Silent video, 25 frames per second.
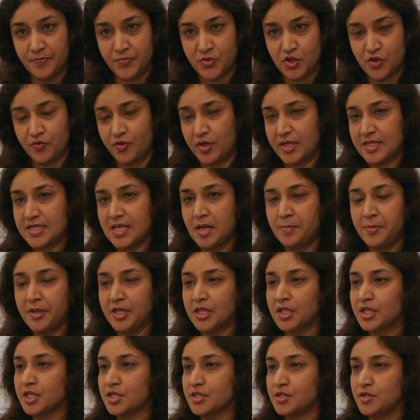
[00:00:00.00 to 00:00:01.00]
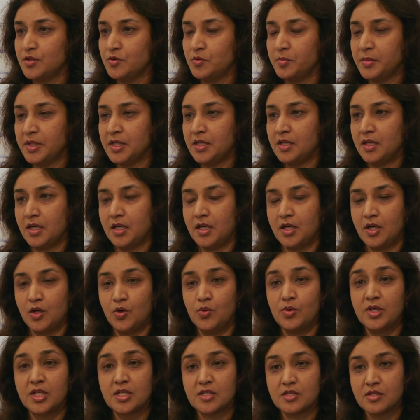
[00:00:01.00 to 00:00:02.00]
So for example, a consumer
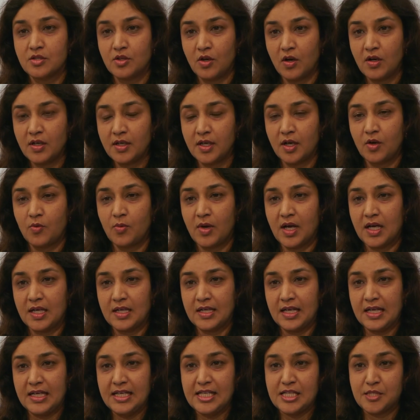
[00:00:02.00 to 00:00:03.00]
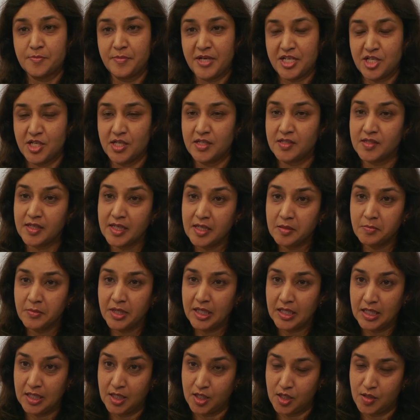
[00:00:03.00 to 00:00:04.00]
who does not require any special
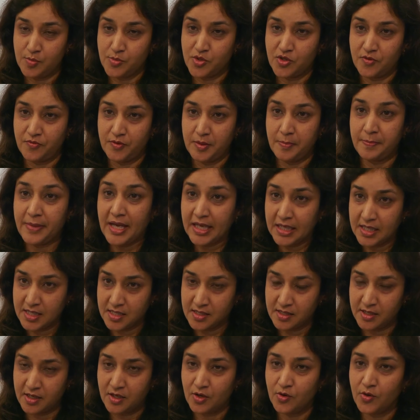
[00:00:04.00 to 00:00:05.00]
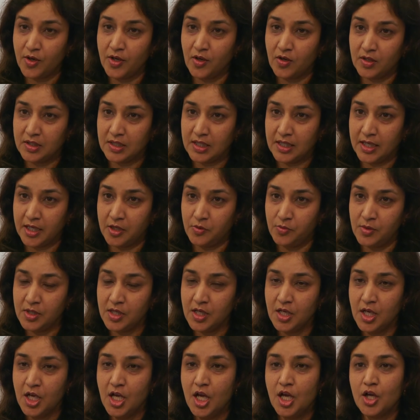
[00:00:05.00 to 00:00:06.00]
treatment in terms of the packets that are going on the network
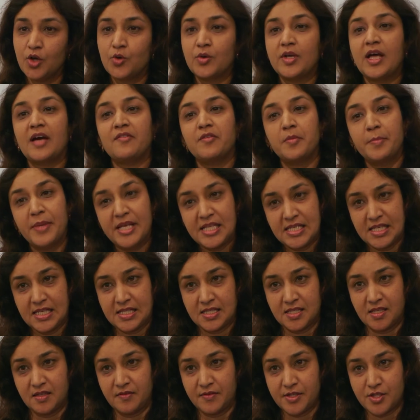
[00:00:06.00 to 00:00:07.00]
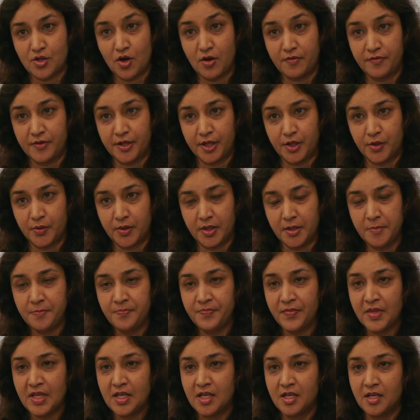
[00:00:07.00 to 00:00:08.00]
could have a basic service offered to him,
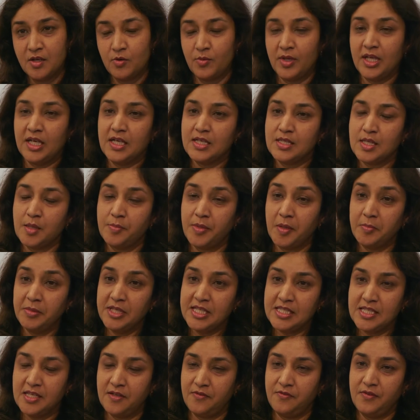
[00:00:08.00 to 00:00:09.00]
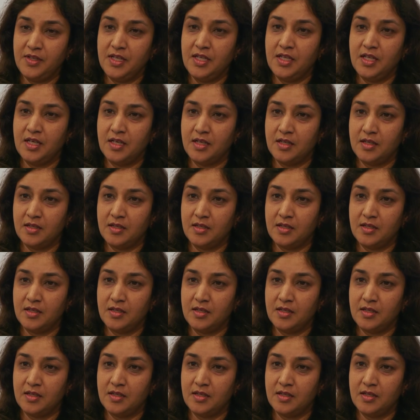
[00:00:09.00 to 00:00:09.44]
whereas a public safety